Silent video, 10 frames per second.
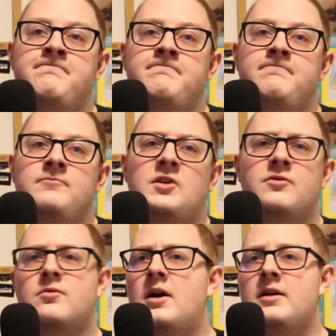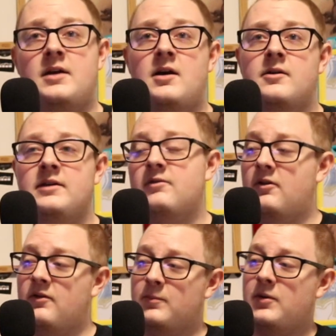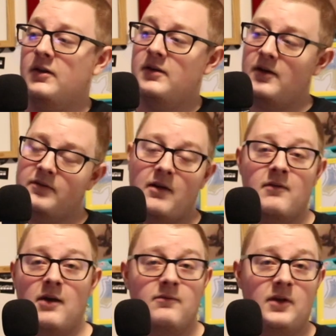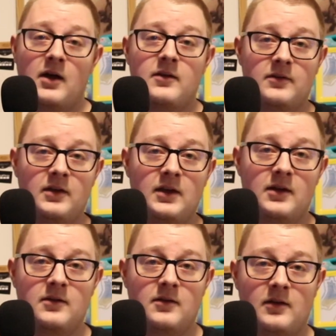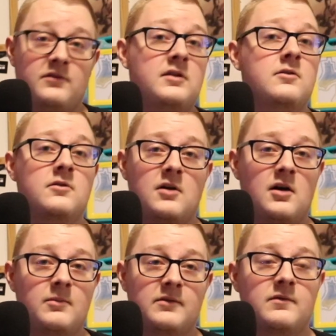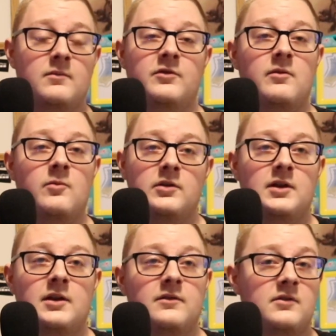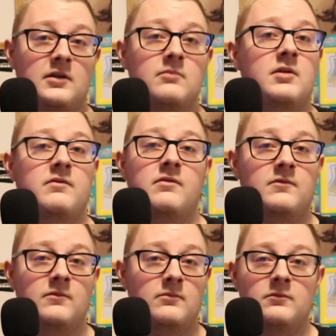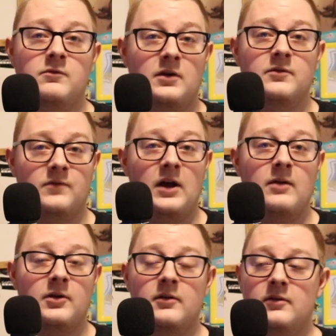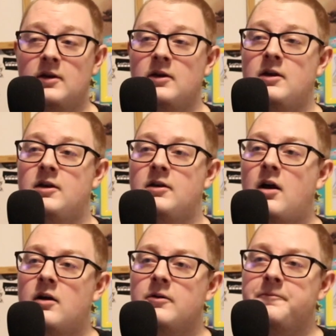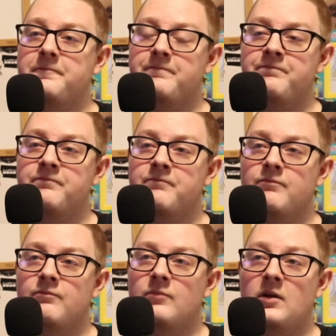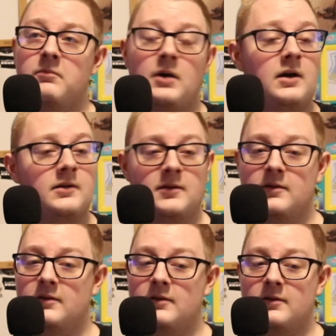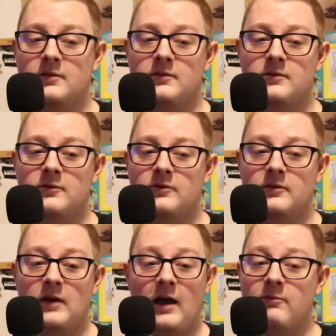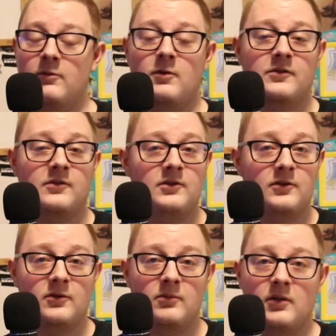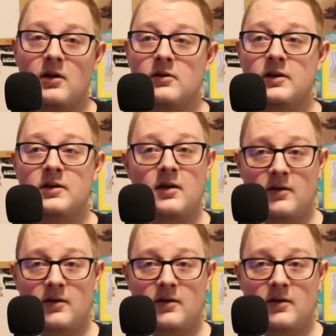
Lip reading: Because right now, even on this podcast, I've yet to get a single comment from someone that isn't in my friends or family. Um, but I've been watching YouTube long enough